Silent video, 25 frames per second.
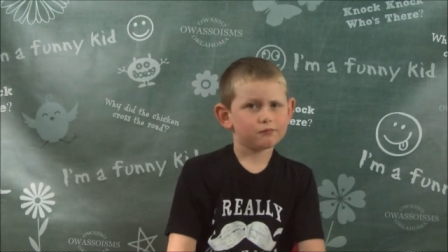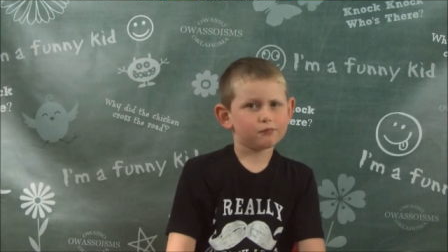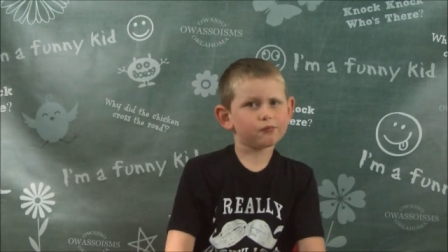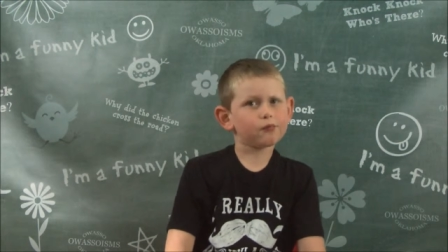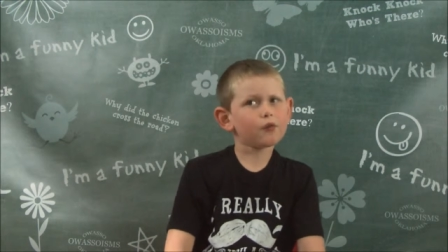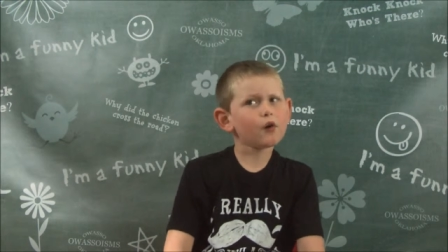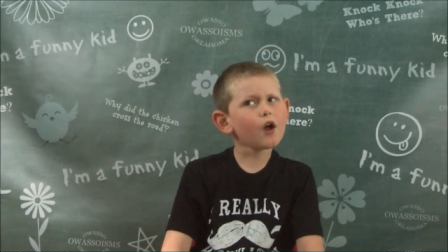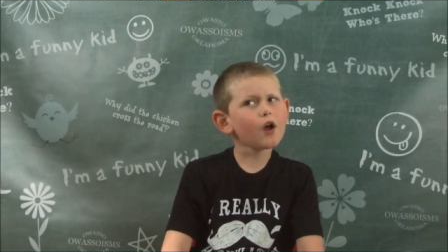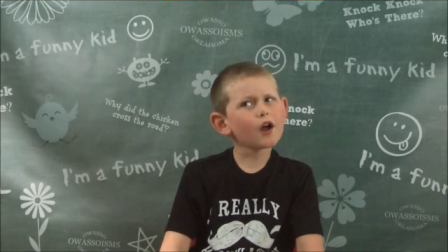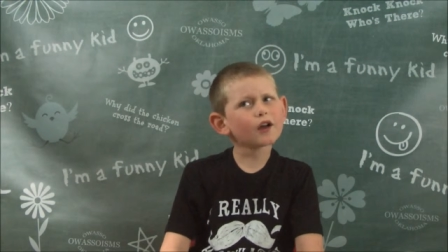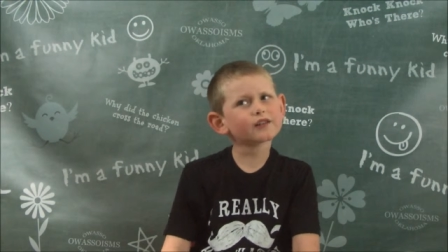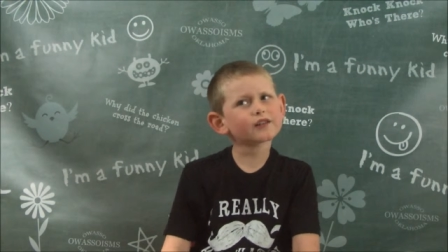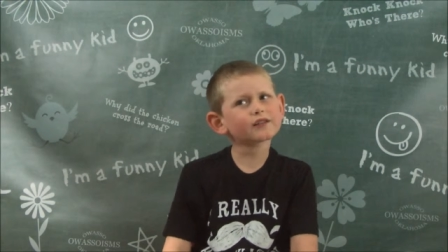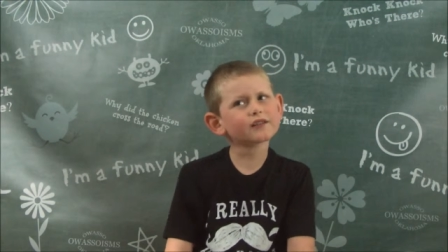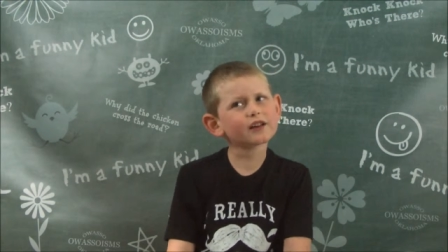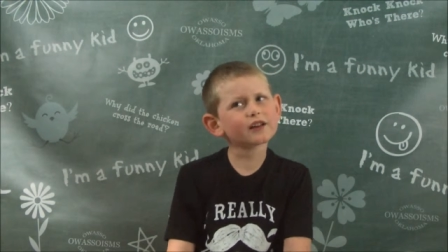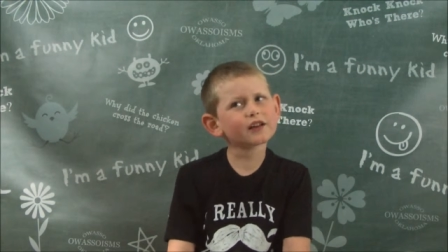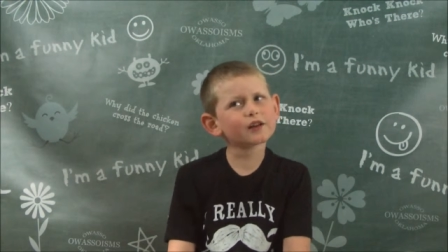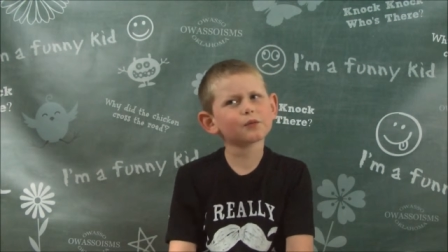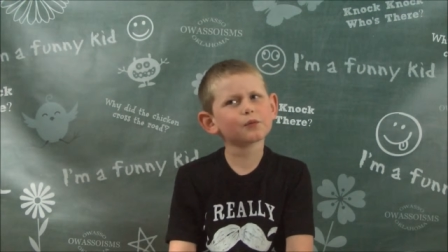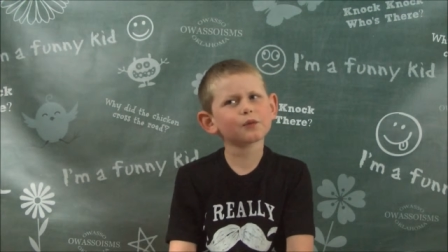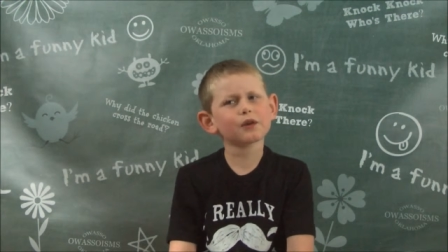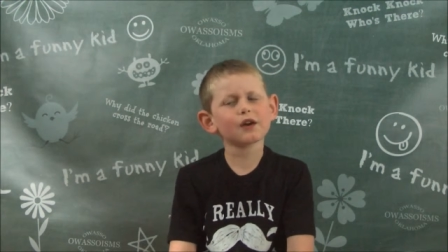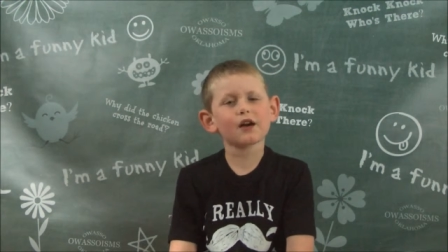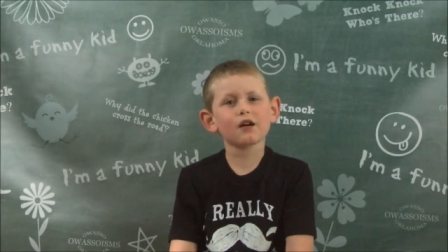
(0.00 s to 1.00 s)
Broccoli,
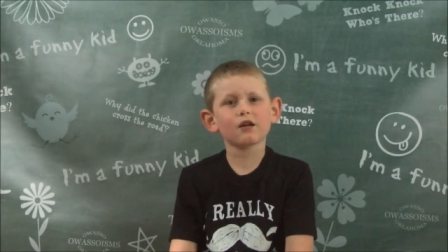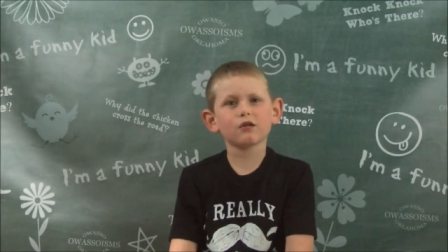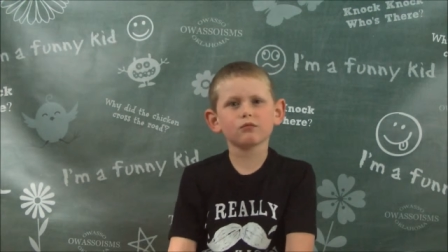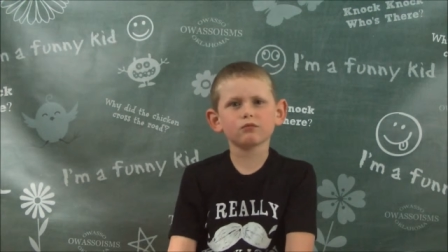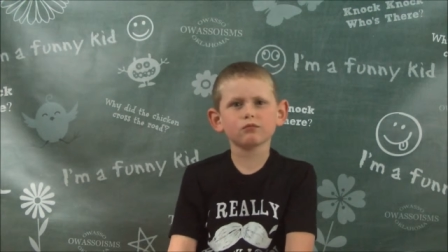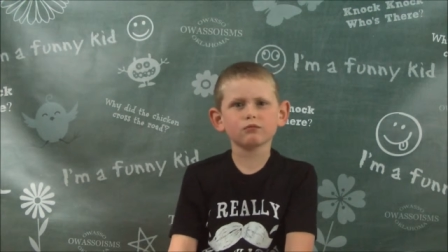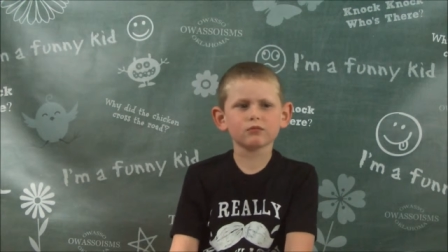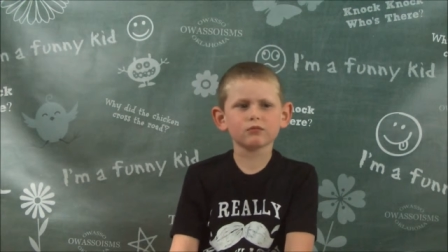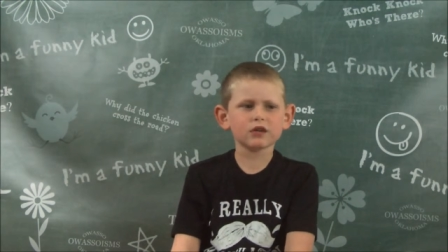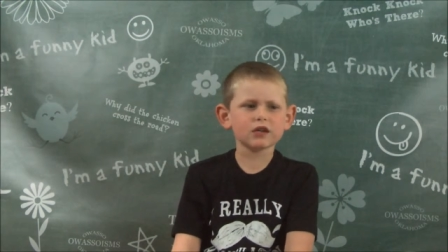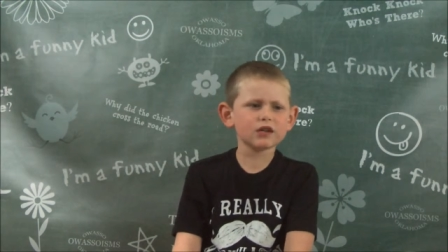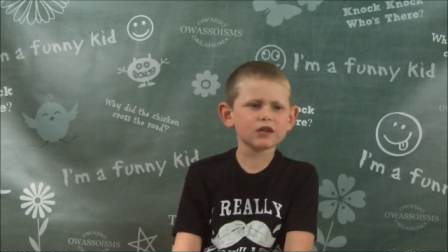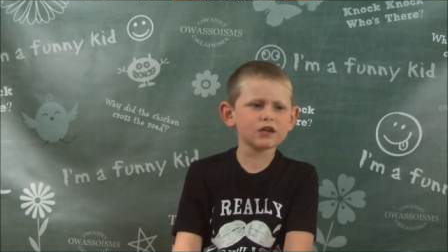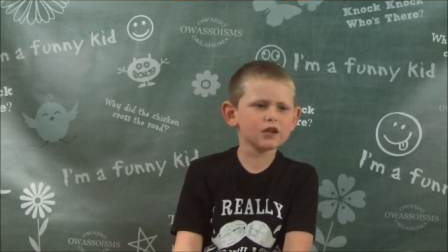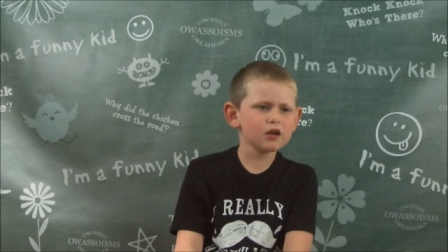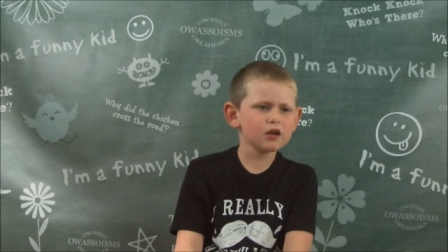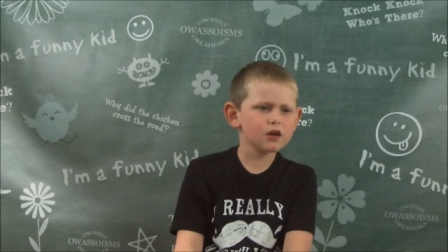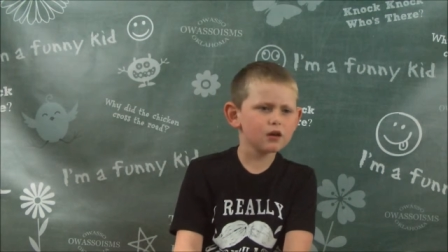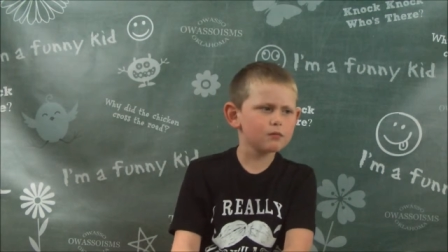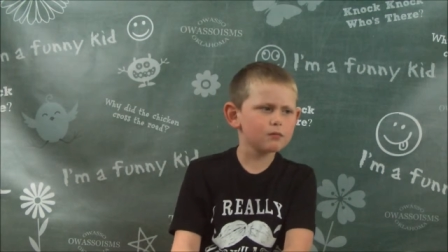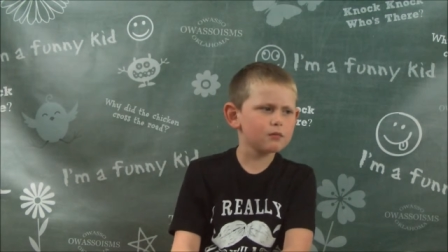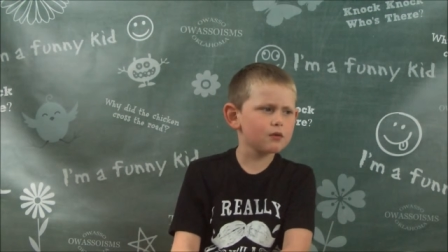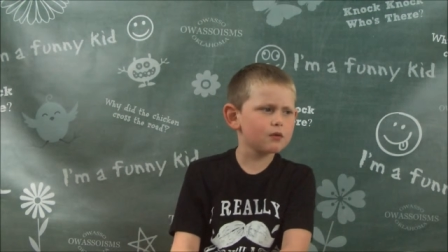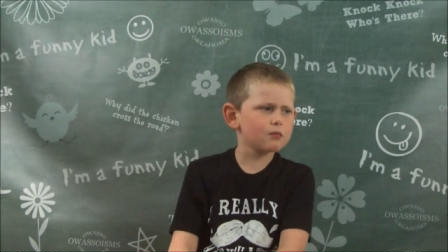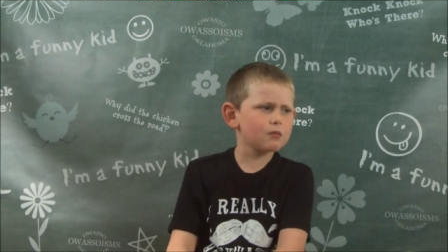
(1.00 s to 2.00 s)
we, me
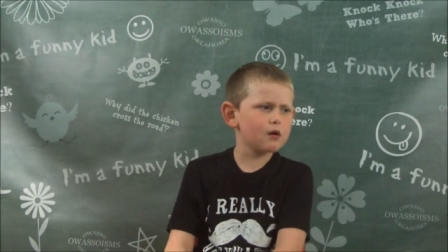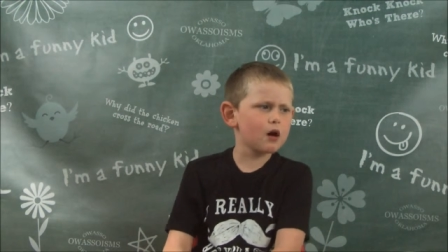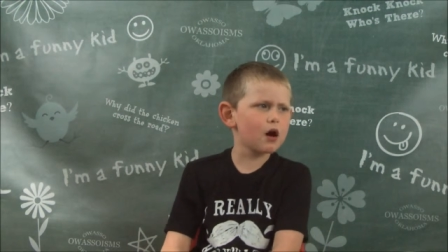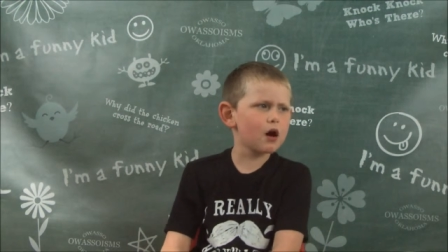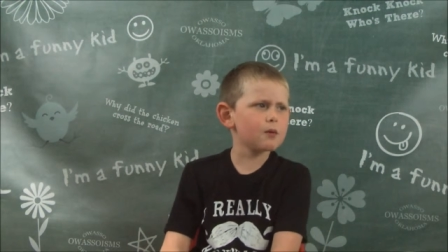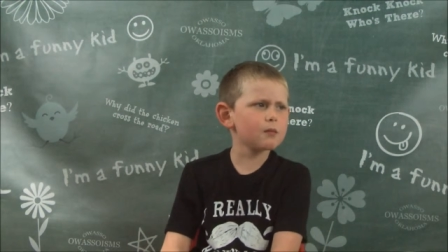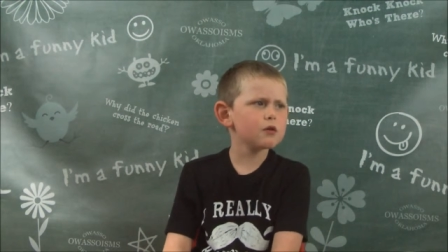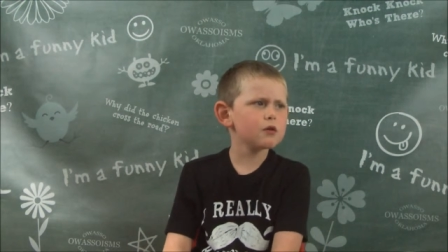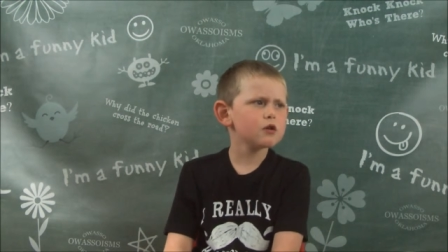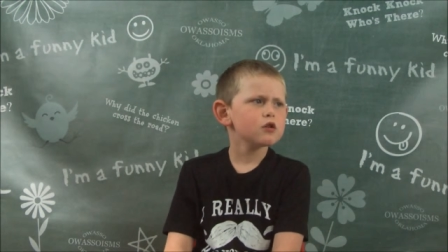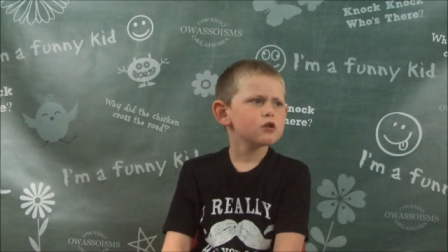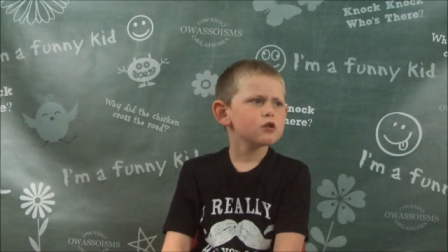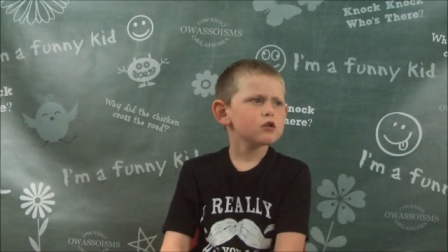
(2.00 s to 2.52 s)
and my mom